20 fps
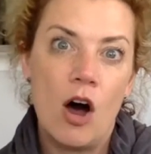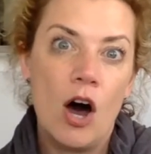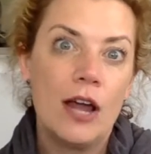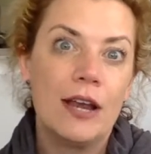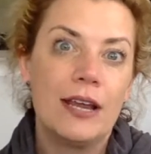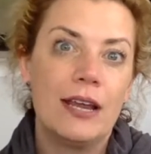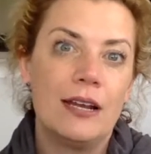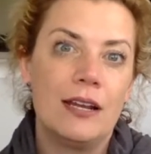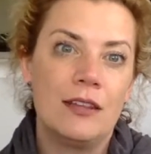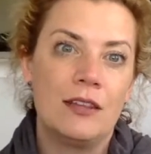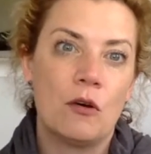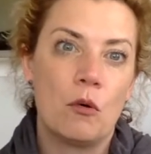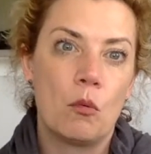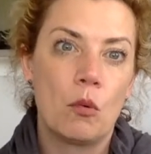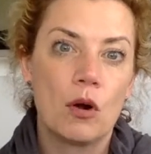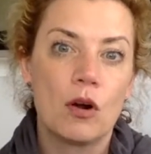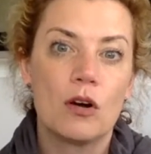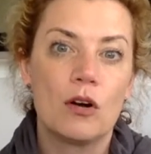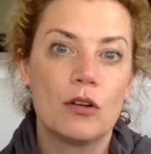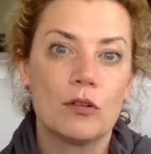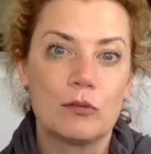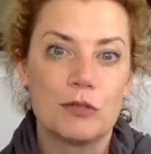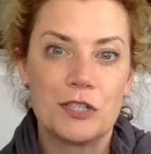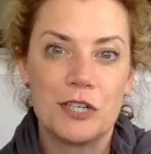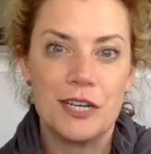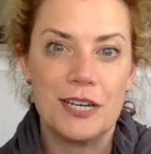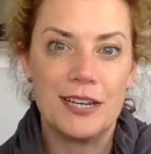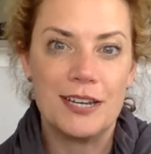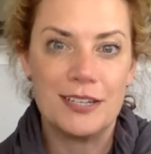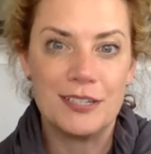on it in the world,
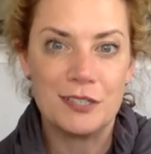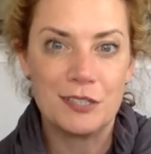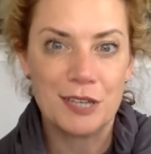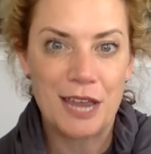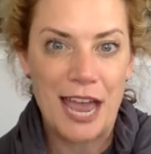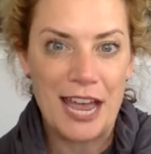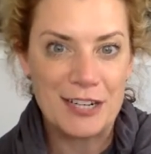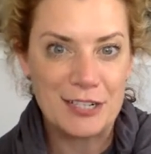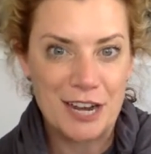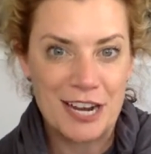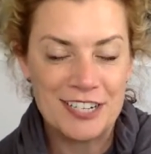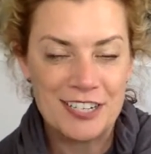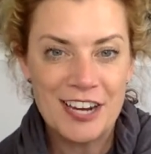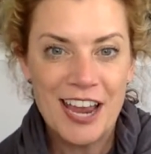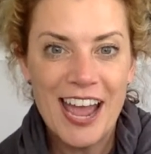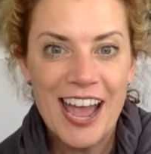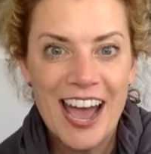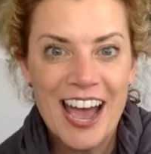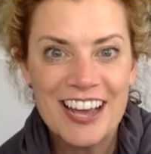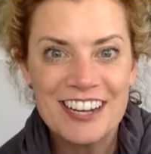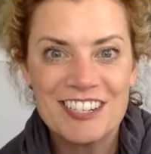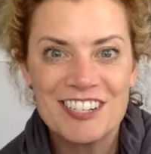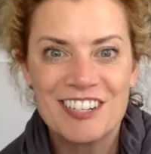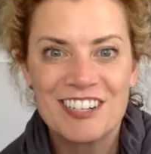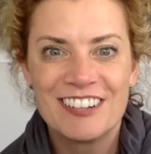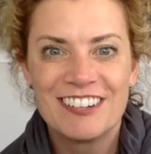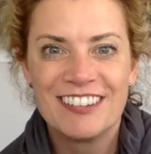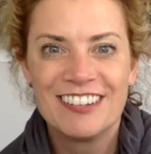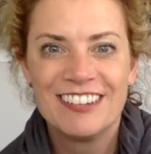which is cash, cash, cash,